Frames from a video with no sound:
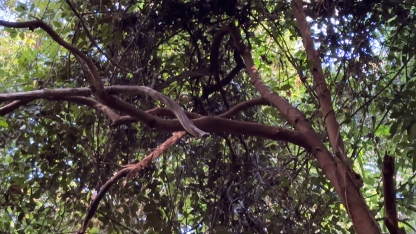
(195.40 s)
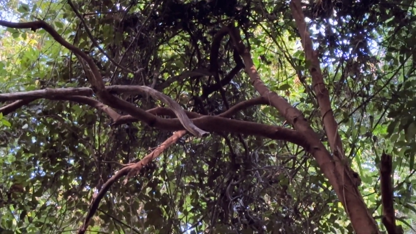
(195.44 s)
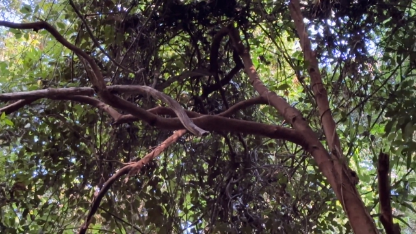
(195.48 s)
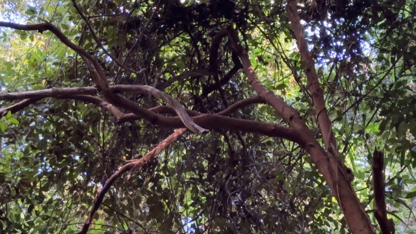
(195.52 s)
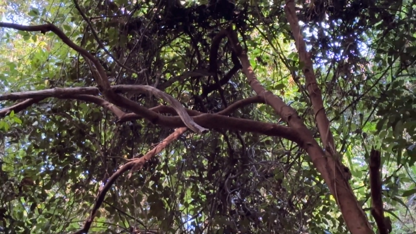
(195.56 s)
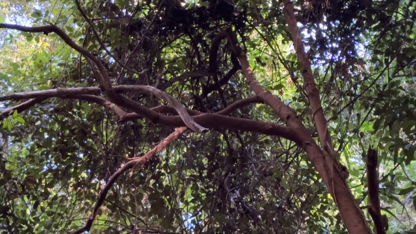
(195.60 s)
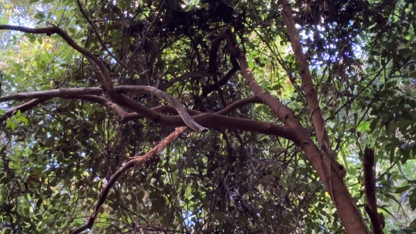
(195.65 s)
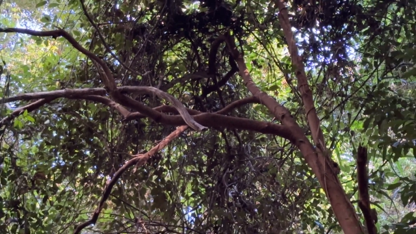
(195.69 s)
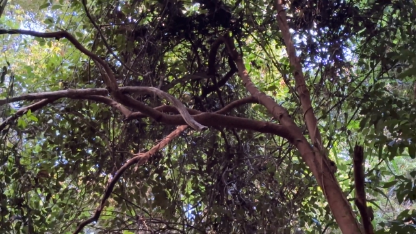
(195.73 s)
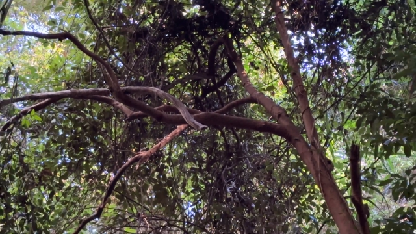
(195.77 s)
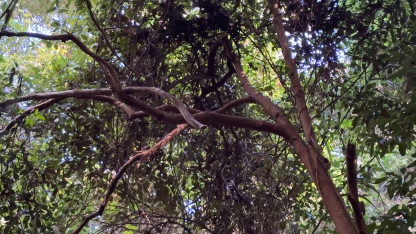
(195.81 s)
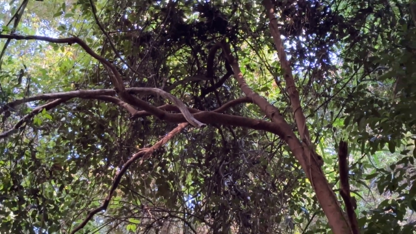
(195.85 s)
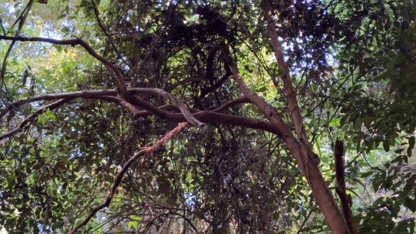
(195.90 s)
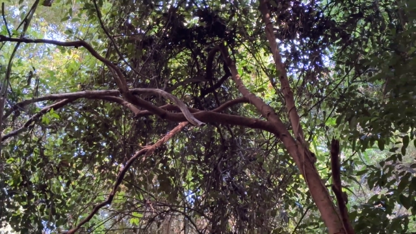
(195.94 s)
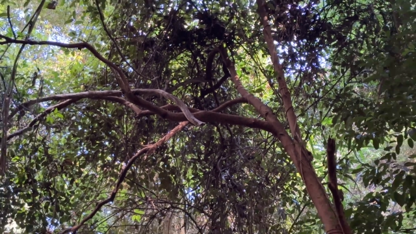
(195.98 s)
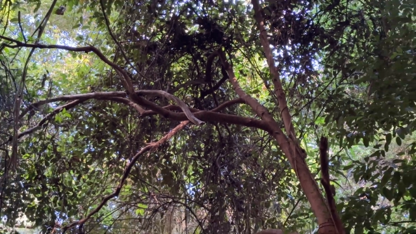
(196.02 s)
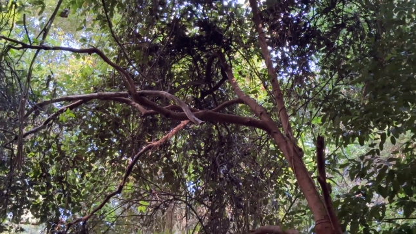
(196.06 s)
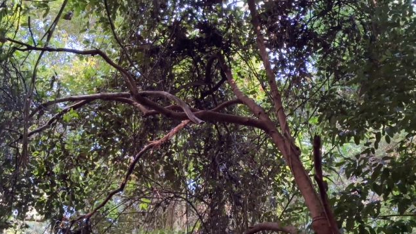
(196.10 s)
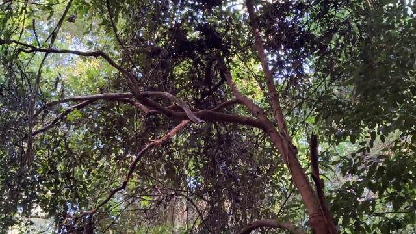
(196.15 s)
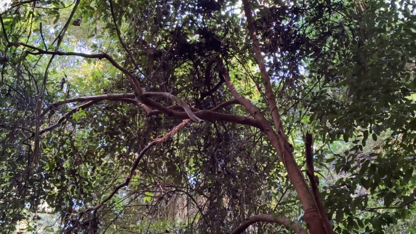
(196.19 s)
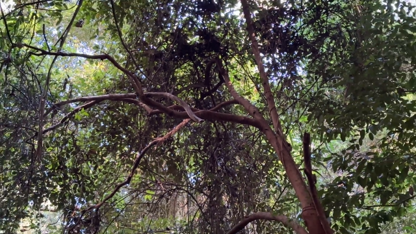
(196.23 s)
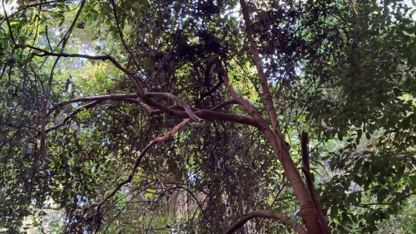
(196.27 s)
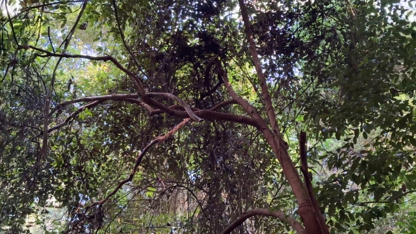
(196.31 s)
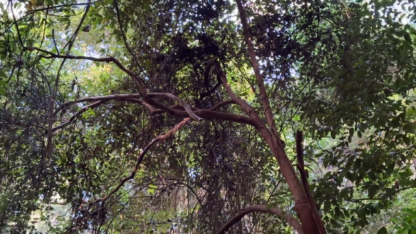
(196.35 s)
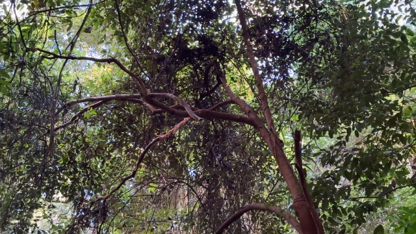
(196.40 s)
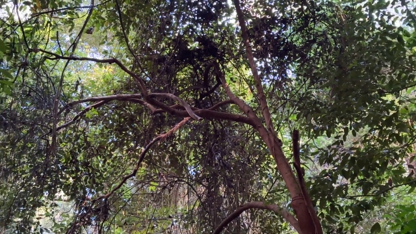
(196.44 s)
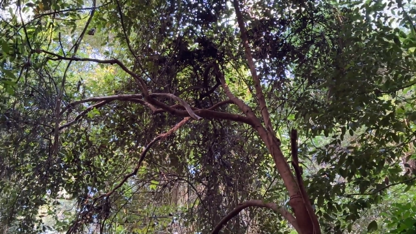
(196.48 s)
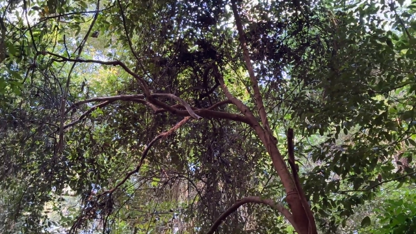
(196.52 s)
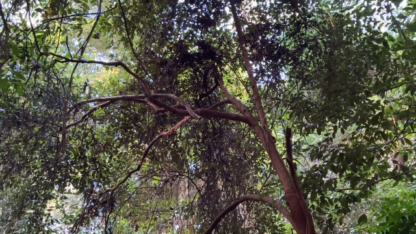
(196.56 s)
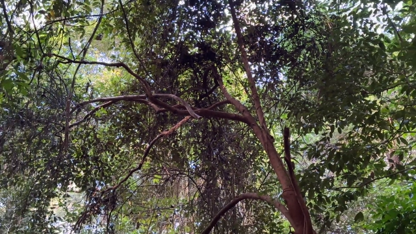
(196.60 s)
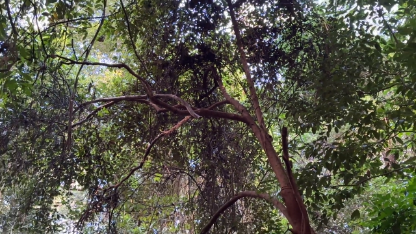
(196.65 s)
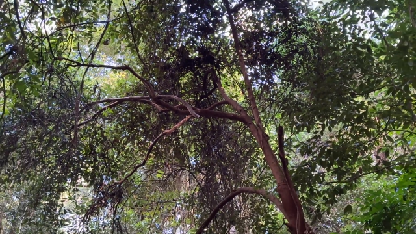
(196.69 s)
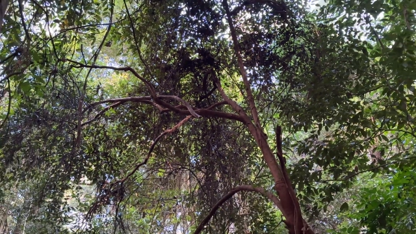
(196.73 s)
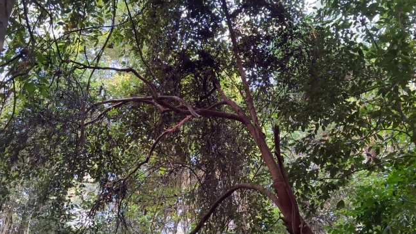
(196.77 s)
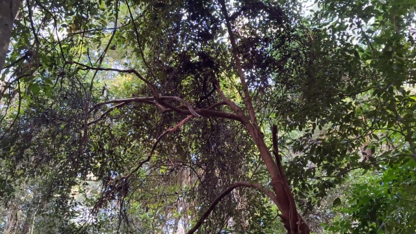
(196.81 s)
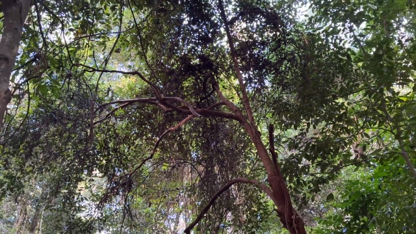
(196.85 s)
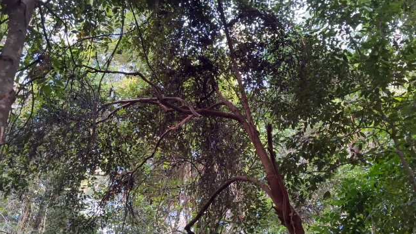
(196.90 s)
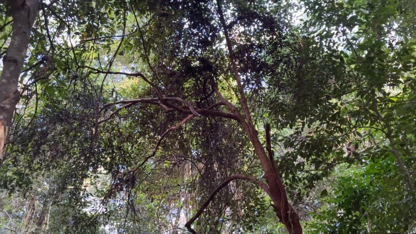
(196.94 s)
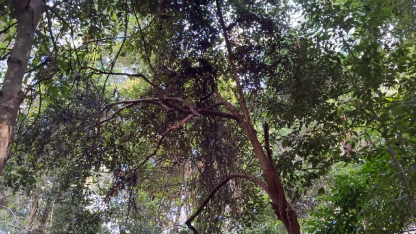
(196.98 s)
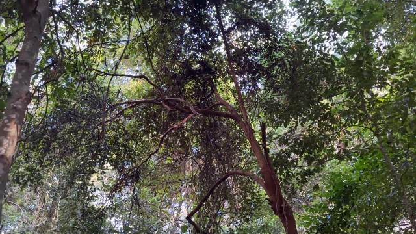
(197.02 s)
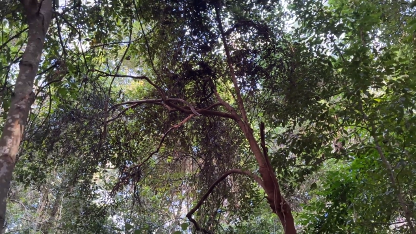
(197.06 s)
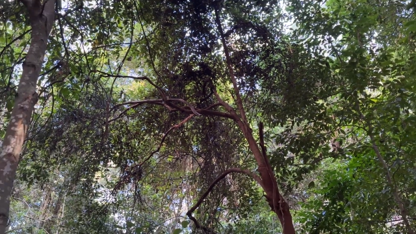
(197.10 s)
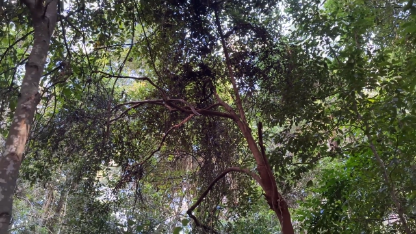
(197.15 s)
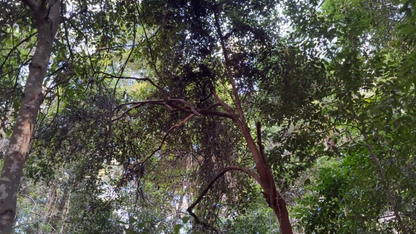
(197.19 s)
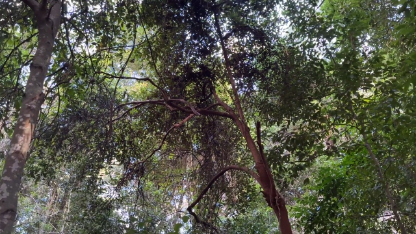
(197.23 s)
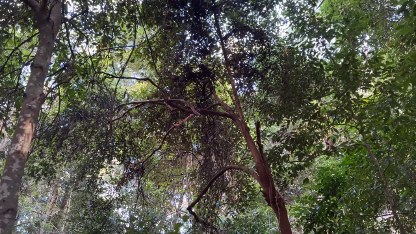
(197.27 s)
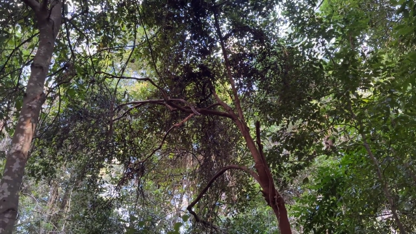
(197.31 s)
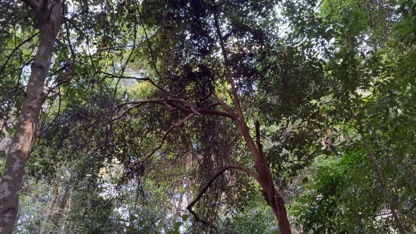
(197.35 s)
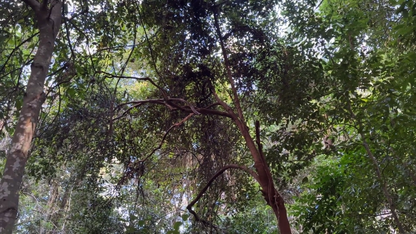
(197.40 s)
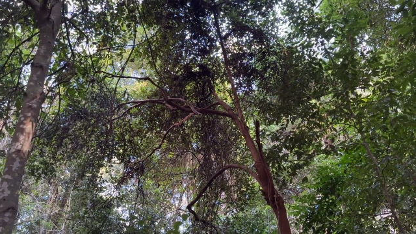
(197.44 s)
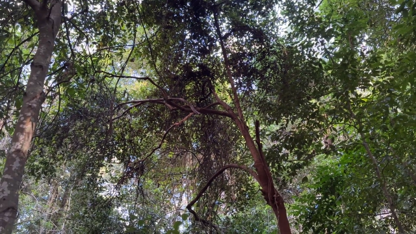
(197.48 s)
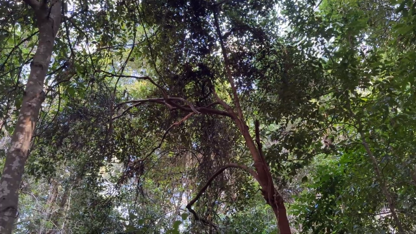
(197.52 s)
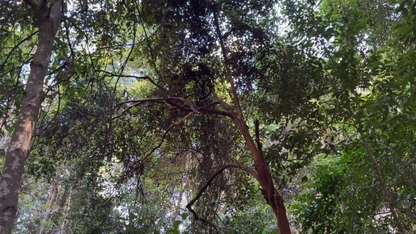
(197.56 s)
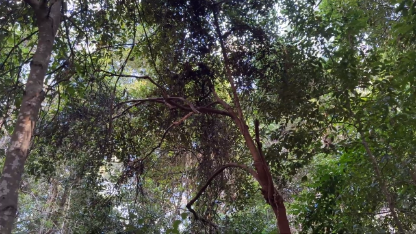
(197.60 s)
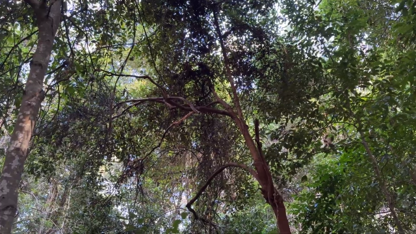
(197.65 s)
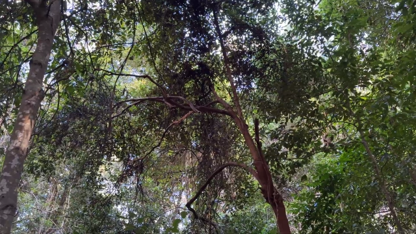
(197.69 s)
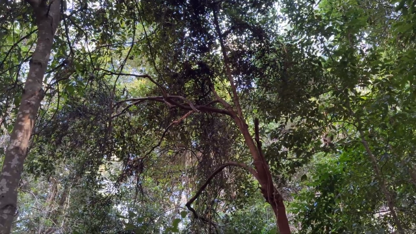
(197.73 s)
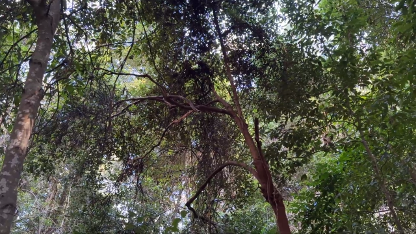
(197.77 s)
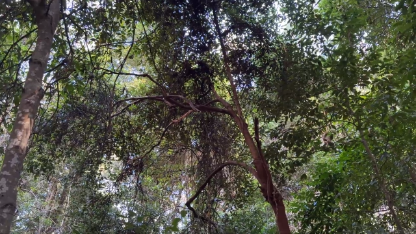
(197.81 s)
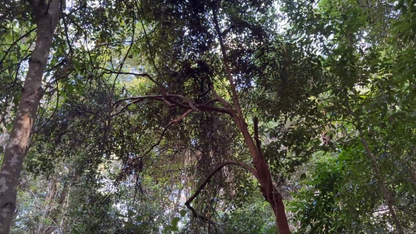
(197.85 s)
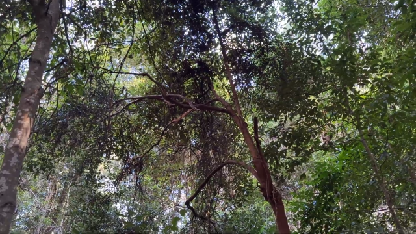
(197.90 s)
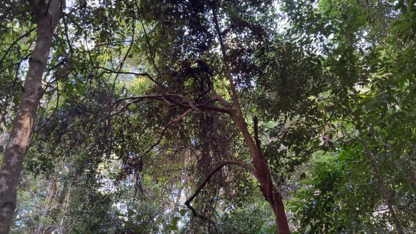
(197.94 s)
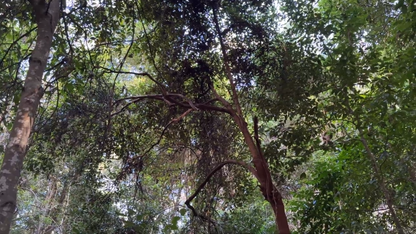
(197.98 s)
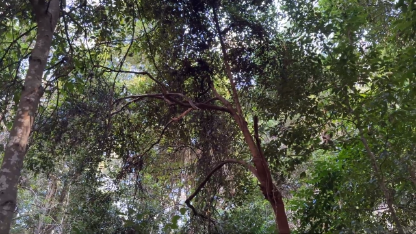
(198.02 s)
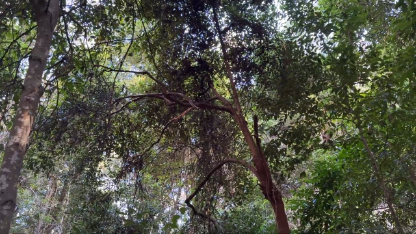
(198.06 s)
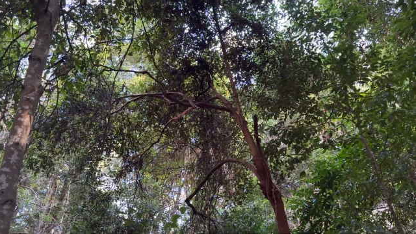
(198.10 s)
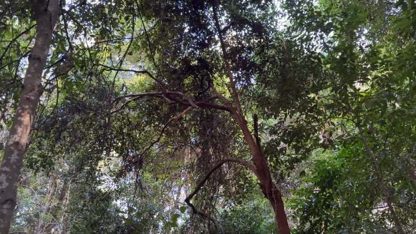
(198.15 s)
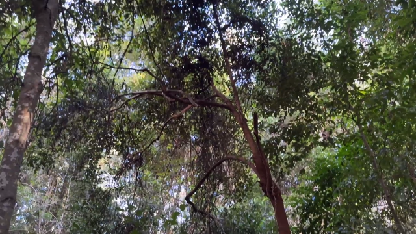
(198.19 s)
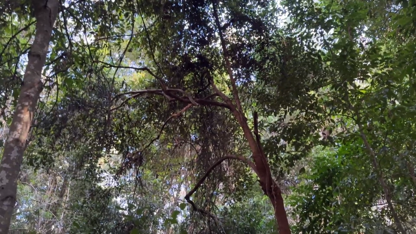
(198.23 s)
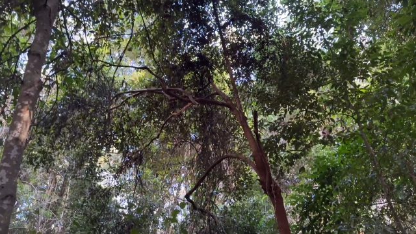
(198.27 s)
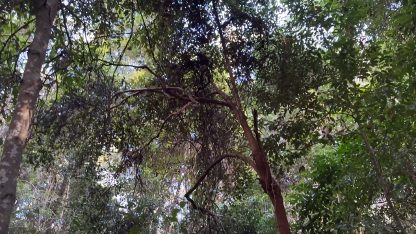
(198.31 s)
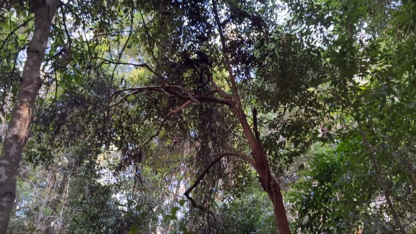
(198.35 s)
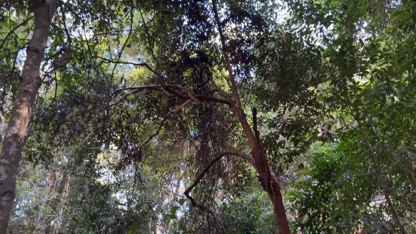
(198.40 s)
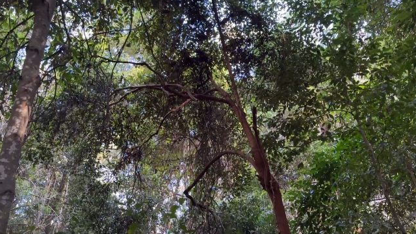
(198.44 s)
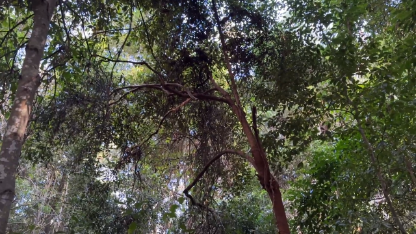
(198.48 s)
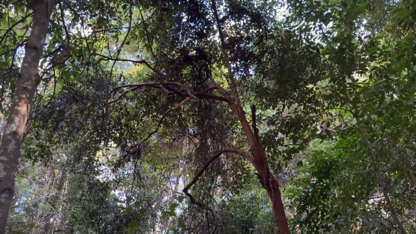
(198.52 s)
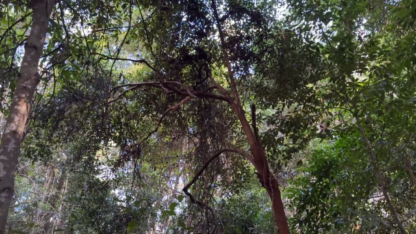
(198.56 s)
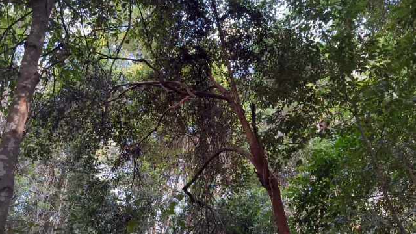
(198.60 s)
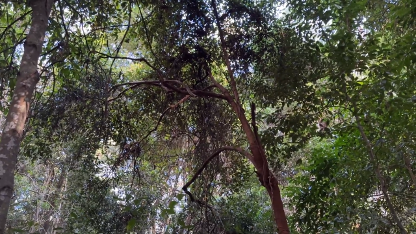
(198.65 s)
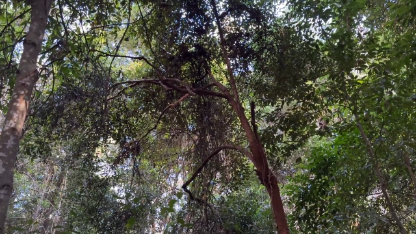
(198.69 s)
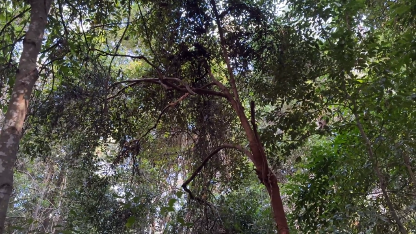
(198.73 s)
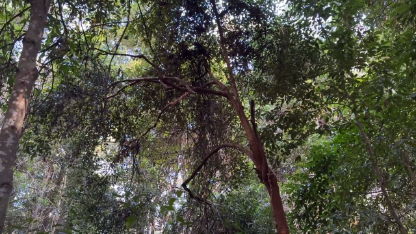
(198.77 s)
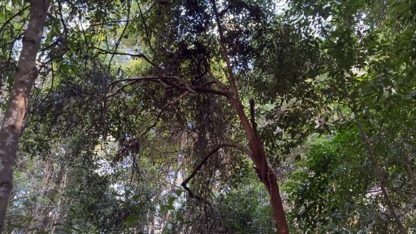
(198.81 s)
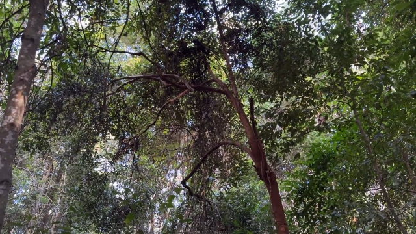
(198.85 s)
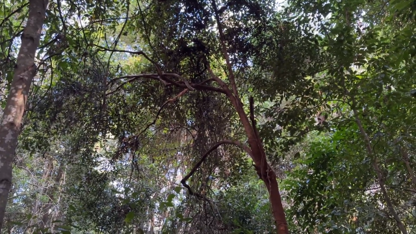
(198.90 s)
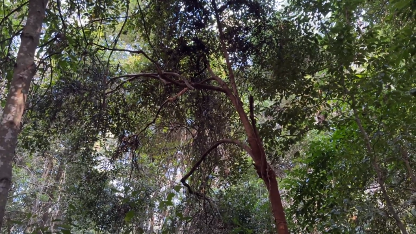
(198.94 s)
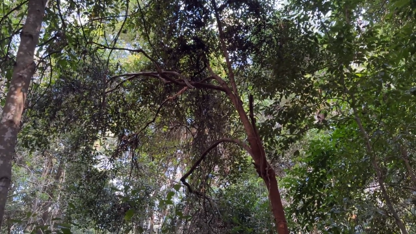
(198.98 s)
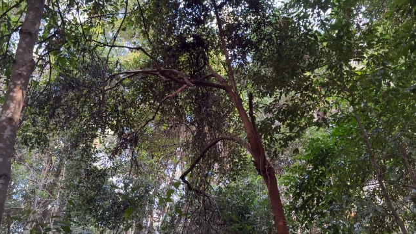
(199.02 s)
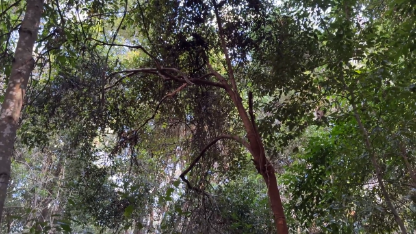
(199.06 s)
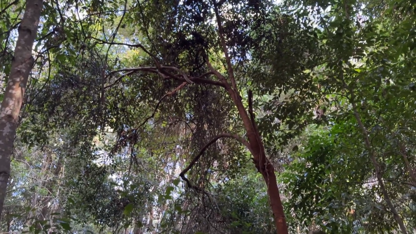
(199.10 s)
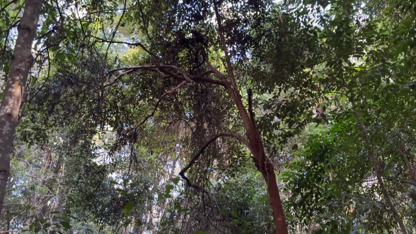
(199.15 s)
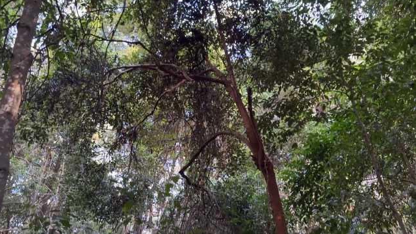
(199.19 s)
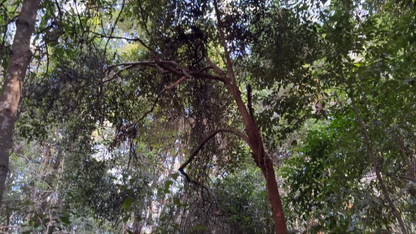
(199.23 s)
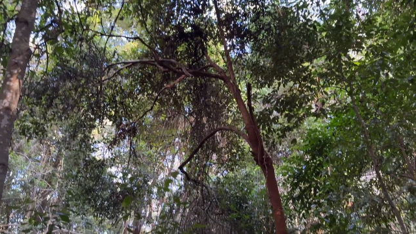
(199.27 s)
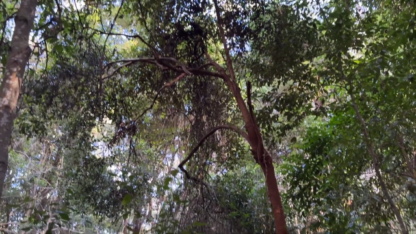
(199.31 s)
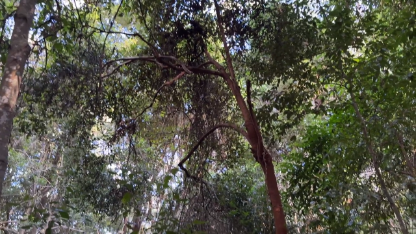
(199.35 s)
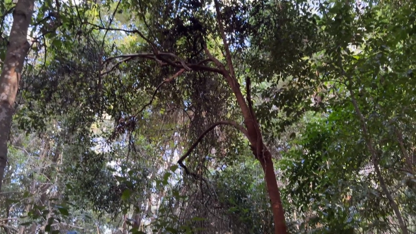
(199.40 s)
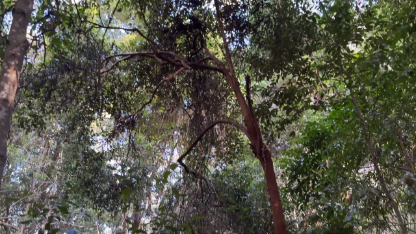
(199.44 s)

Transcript: (no speaker visible)